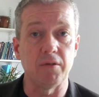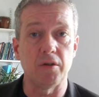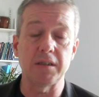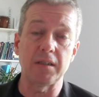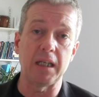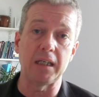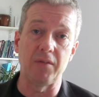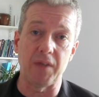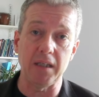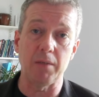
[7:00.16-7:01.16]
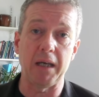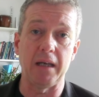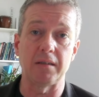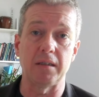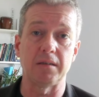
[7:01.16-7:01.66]
for it so they can think
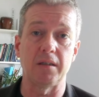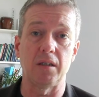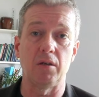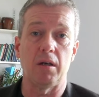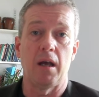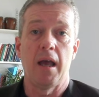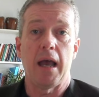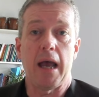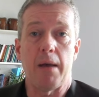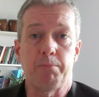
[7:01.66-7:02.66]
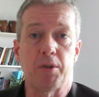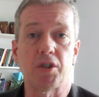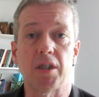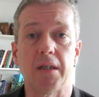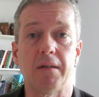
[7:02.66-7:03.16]
about it, so that you're not
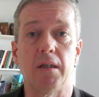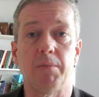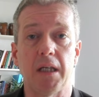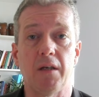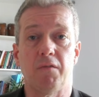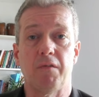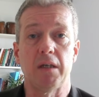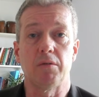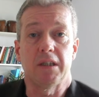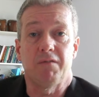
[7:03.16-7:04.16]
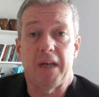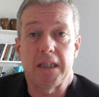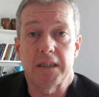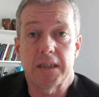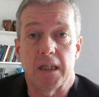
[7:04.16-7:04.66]
ambushing them, they don't feel
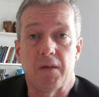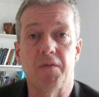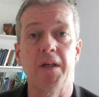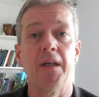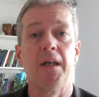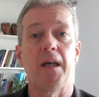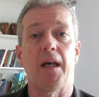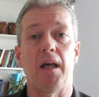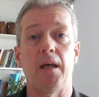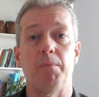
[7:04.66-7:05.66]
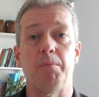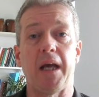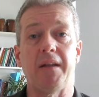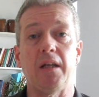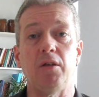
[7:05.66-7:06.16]
defensive,
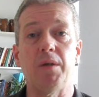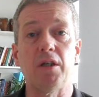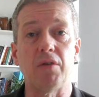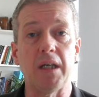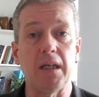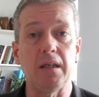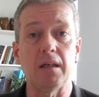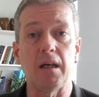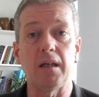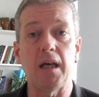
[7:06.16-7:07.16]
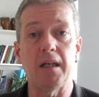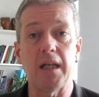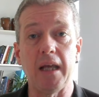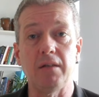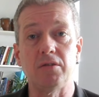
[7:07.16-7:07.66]
and then you agree
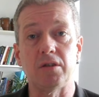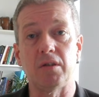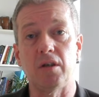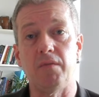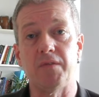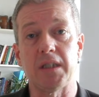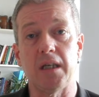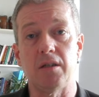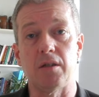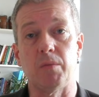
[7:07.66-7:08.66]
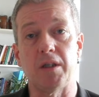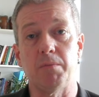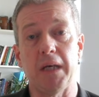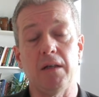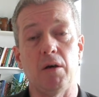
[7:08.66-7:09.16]
an end to the conversation, which
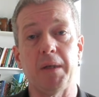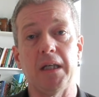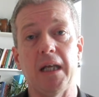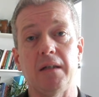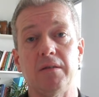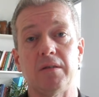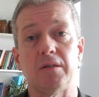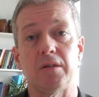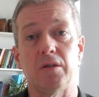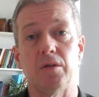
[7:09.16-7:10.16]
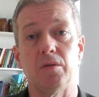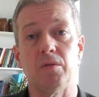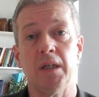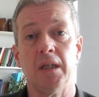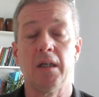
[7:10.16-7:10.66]
may not be an end
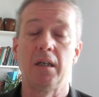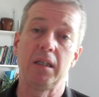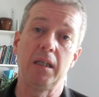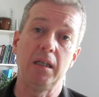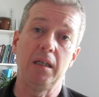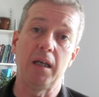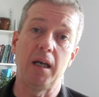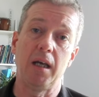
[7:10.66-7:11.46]
to the